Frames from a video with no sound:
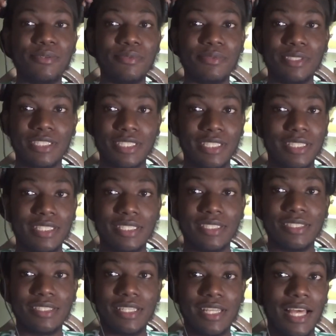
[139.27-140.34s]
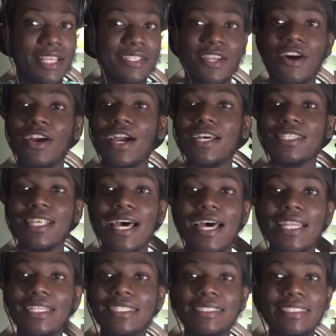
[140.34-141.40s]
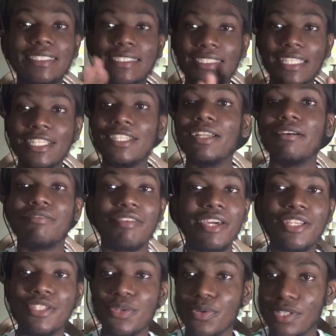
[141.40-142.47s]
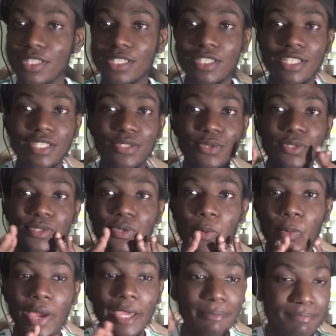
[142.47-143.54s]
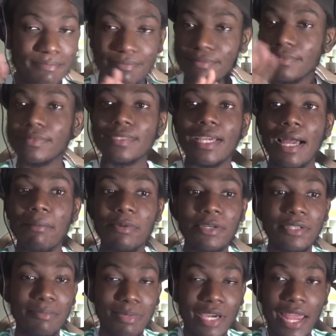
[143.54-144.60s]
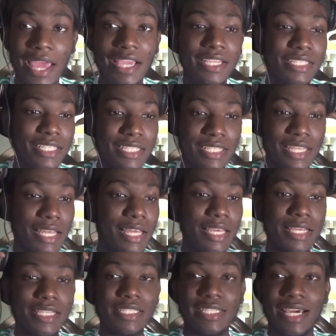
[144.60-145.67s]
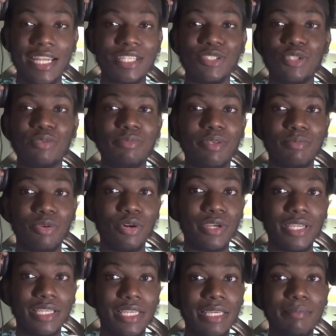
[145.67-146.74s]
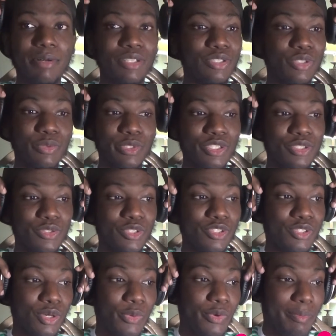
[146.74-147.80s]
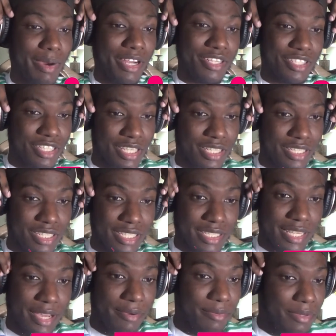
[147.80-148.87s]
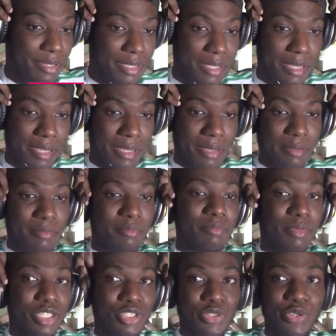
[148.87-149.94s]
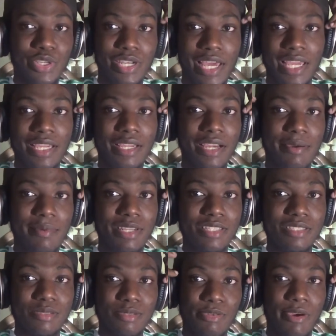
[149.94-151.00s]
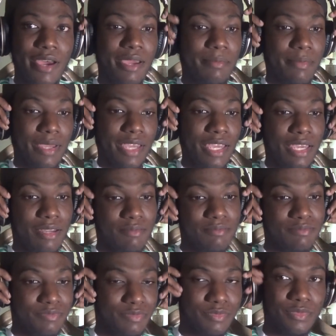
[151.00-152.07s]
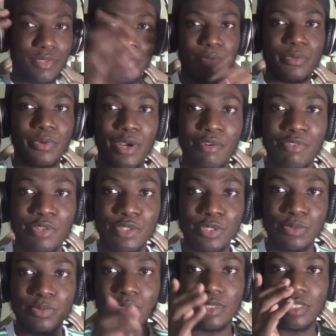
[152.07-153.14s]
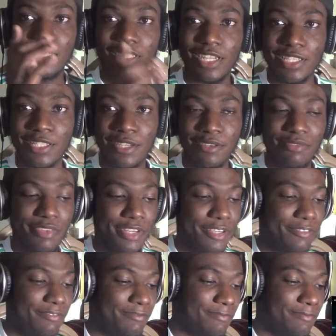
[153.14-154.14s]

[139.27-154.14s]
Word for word: As long as I didn't offend you in any sorts of way, I'm good. But hey, shout out to you, my boy. Keep on doing what you're doing. So we about to check this out. Make sure you like, comment, and subscribe. And without further ado, let's get in the video.